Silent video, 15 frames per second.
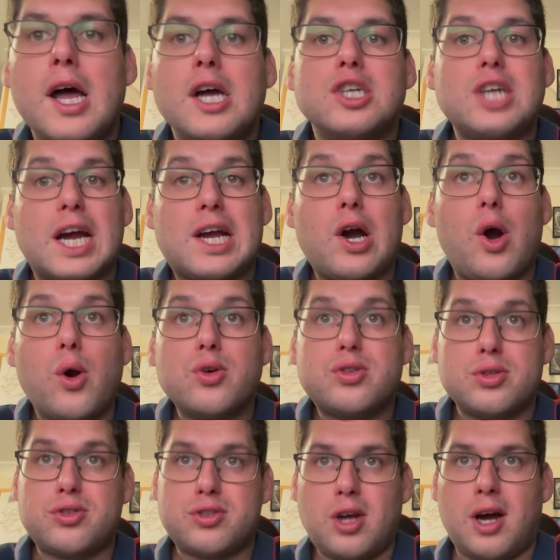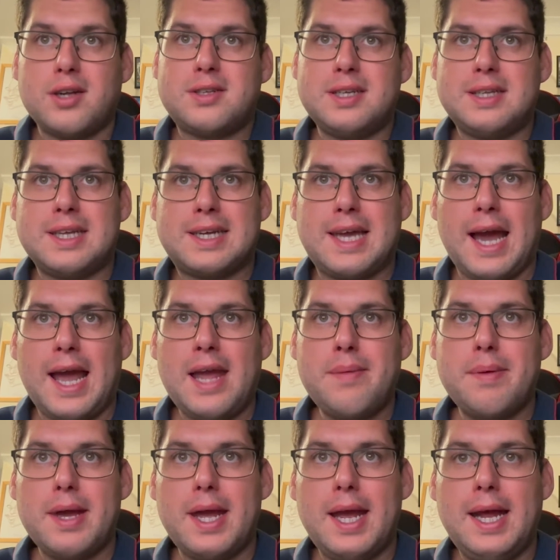Xhaka also started the
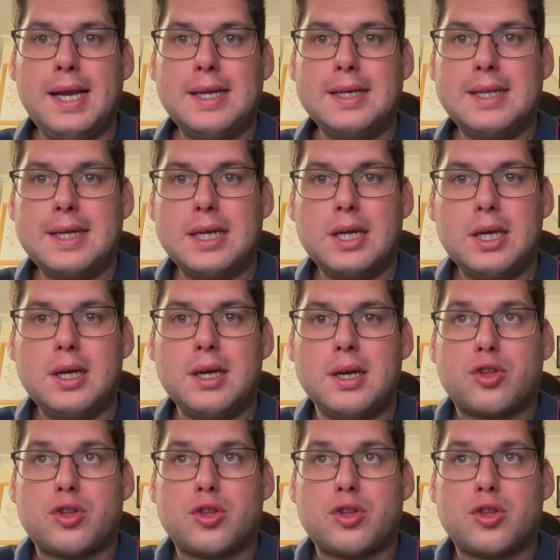game in the